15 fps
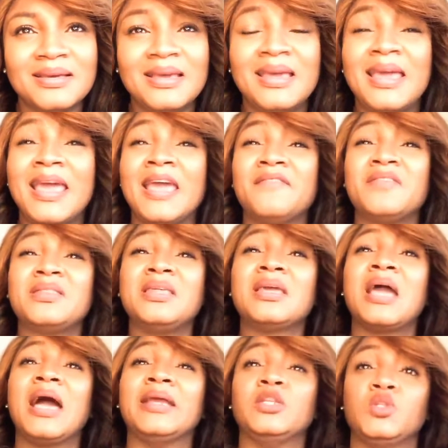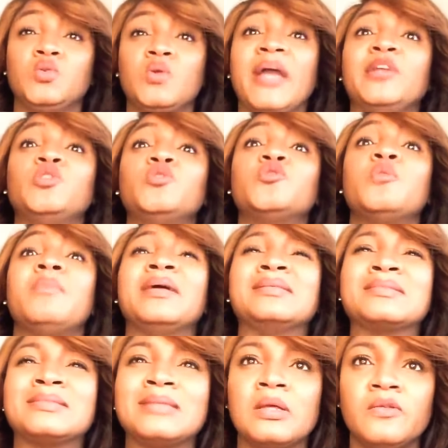Everything I do for
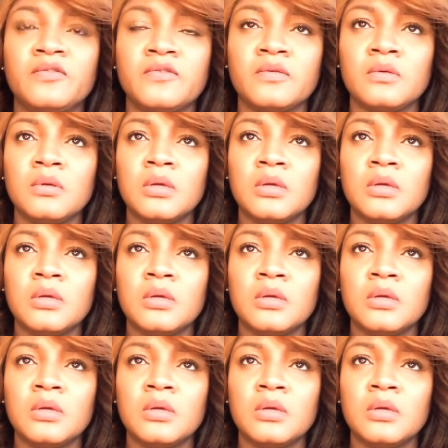myself,